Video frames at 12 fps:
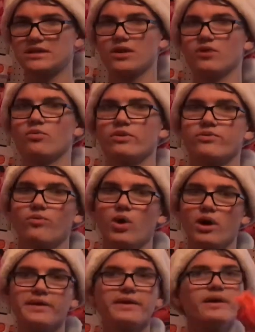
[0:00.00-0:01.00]
with
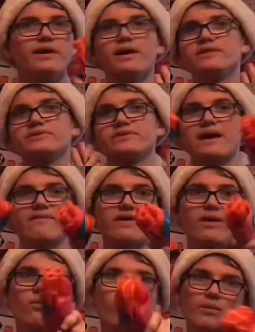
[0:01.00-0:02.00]
one and just have
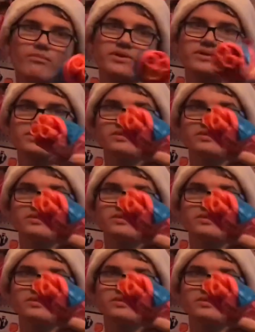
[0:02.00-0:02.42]
that one pistol